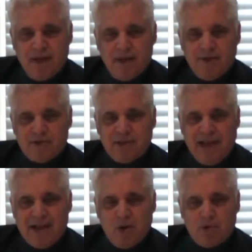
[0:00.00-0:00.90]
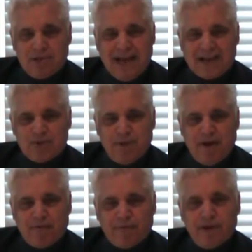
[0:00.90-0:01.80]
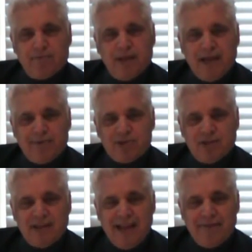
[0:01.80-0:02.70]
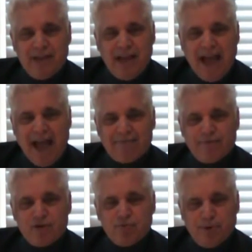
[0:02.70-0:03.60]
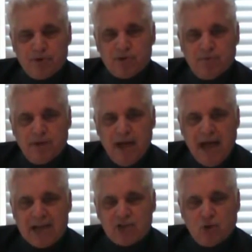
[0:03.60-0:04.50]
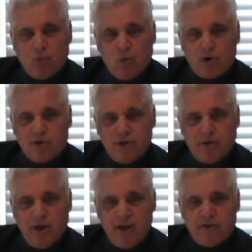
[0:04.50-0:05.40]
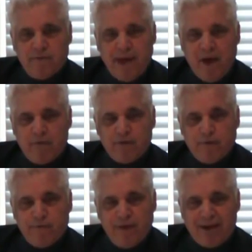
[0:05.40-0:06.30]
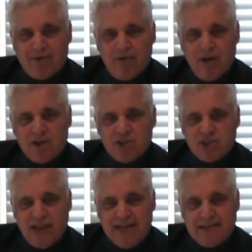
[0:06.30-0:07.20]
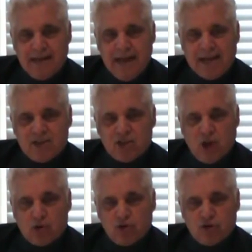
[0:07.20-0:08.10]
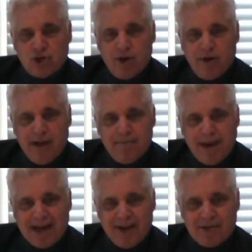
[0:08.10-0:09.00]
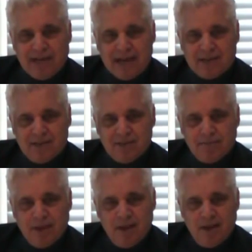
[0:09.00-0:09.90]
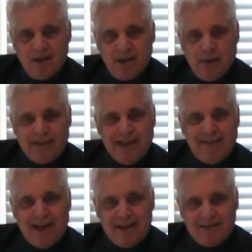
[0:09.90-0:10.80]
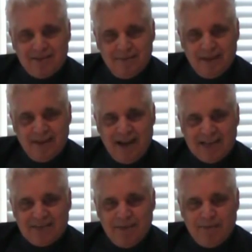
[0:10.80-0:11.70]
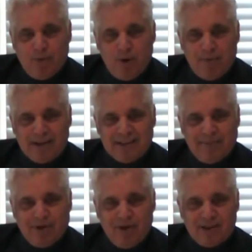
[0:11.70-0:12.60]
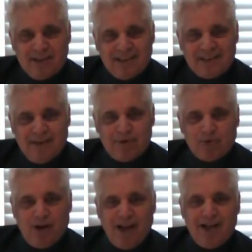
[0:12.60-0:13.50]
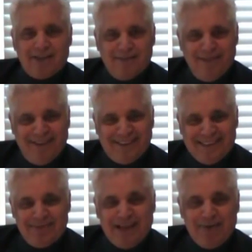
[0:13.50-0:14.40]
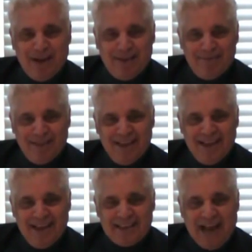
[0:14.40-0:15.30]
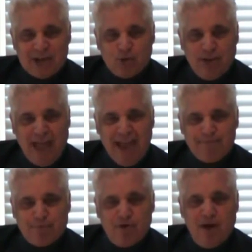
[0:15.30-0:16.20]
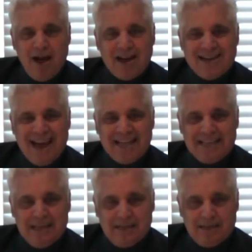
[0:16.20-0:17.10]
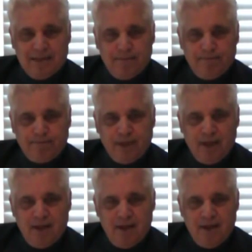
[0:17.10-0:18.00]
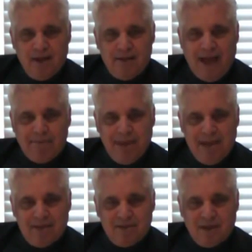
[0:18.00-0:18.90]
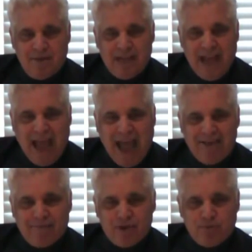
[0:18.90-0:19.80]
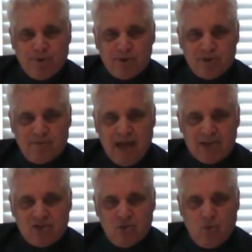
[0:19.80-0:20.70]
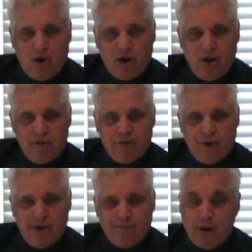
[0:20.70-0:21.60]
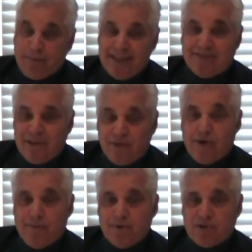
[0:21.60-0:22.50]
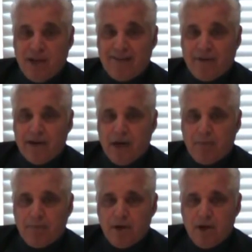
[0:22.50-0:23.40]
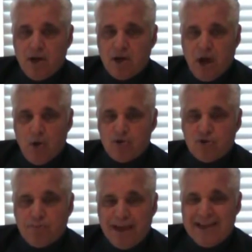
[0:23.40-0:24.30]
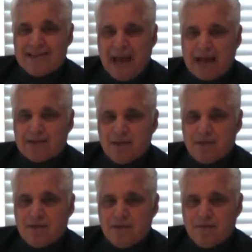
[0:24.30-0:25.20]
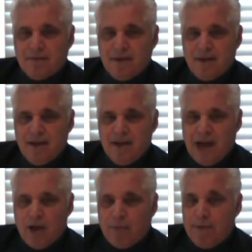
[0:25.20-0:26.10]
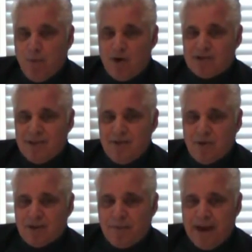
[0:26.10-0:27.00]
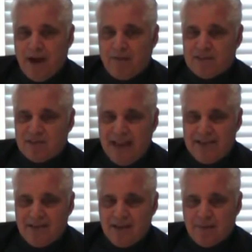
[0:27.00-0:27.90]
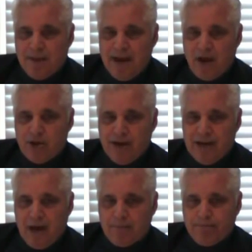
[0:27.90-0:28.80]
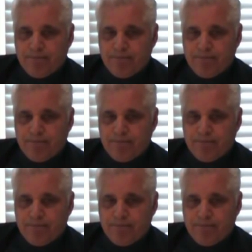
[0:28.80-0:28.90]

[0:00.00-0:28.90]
There's a day called Taxpayer Freedom Day, which is the day that the average person has to work to pay off their federal, state, and Social Security and Medicare taxes. You know what day that is? I had some people at one of my seminars said December 28th. It seems that way. It's actually April 19th. That means that the average person has to work basically 30% of their income goes to pay taxes. Now, you could be more too, depending on the state, depending on your income.